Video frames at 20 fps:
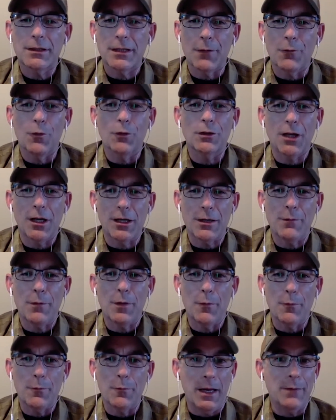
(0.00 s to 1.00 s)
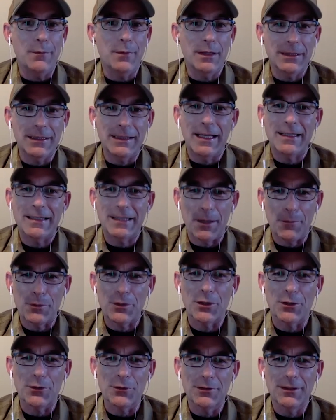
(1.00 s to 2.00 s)
something we'll talk about maybe in the next
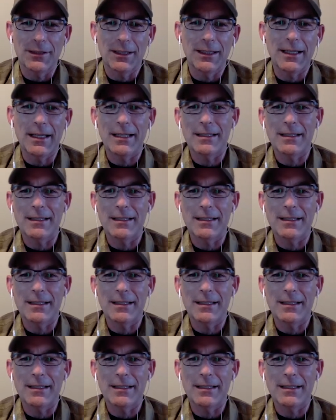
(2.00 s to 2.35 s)
episode, in